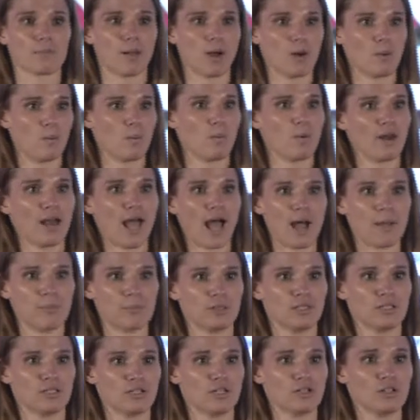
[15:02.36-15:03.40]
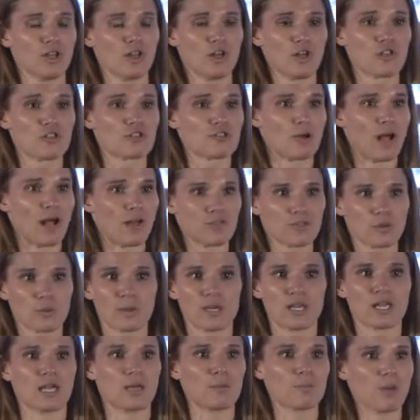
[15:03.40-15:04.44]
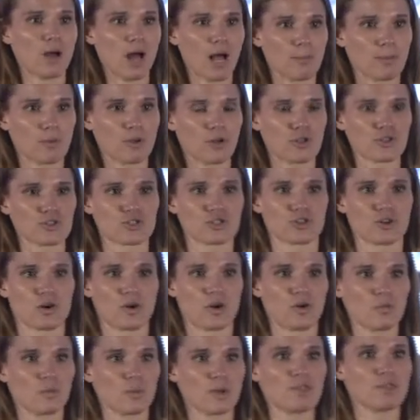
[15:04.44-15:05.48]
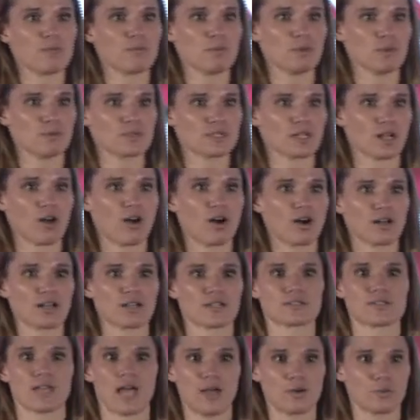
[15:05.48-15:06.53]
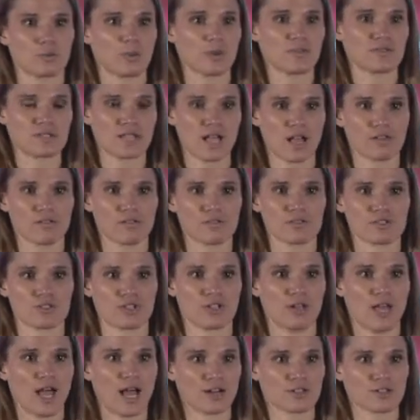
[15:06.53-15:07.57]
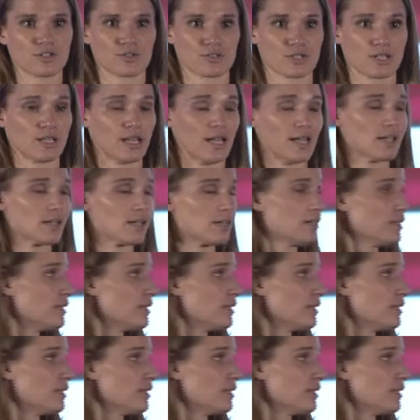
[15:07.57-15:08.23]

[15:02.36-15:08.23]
about what happened throughout the week in pop culture with music artists and with television actors alike